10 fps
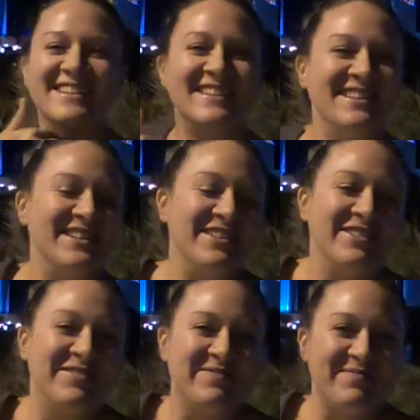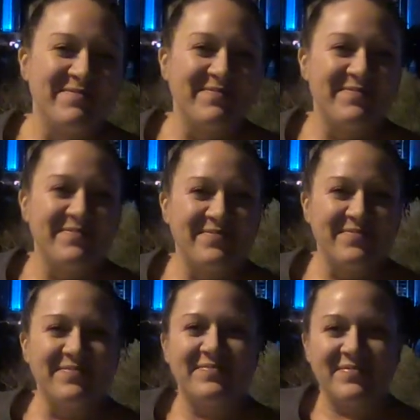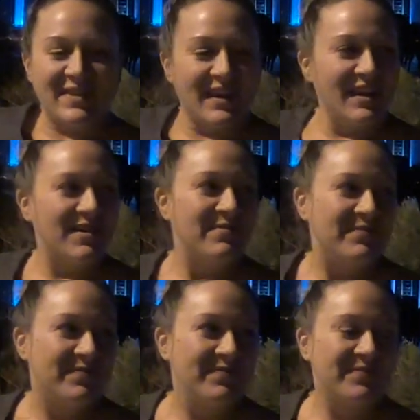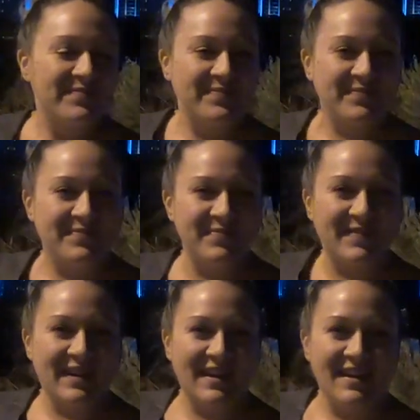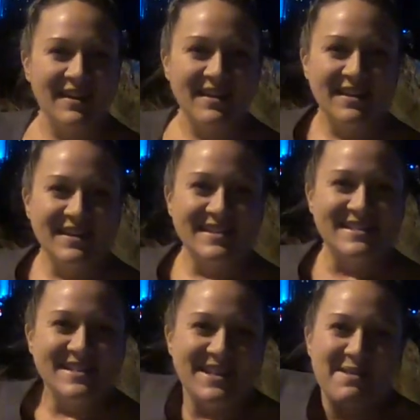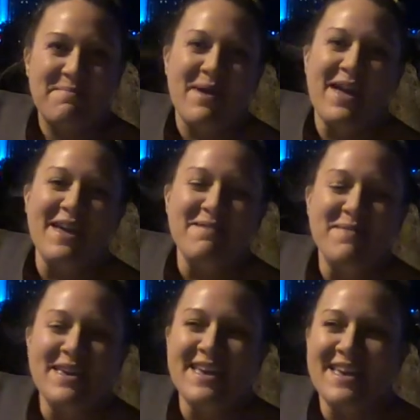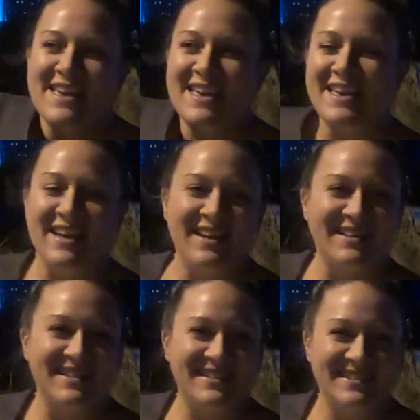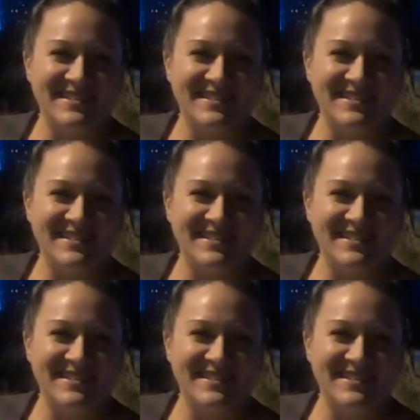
in a couple days and do an ultrasound, doctor's baby. appointments. Yep.